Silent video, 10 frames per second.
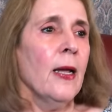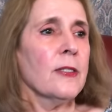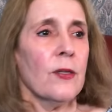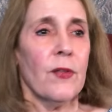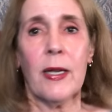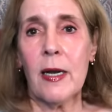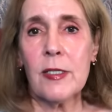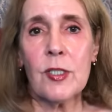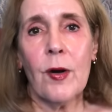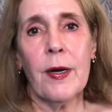So then I
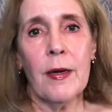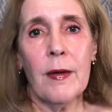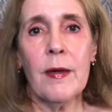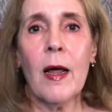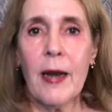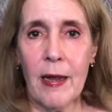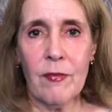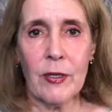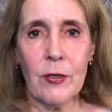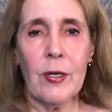started not
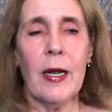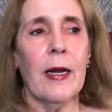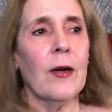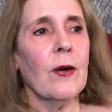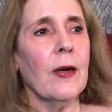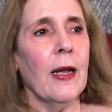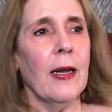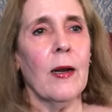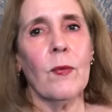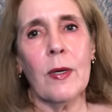having good hair and
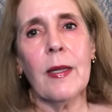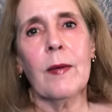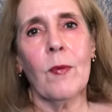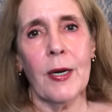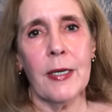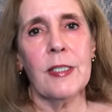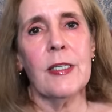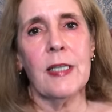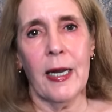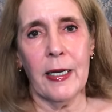I really wanted to
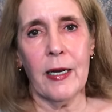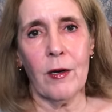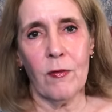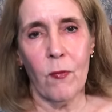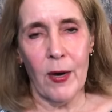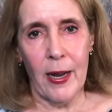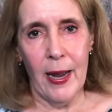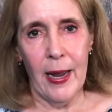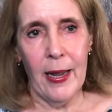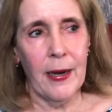take care of what I
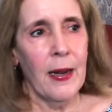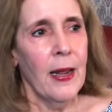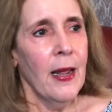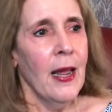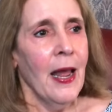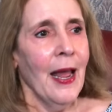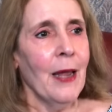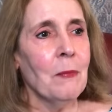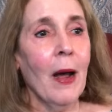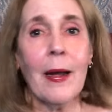had.
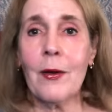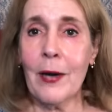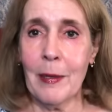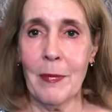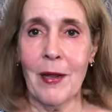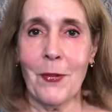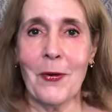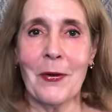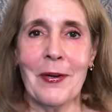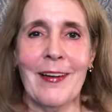And my grandmother,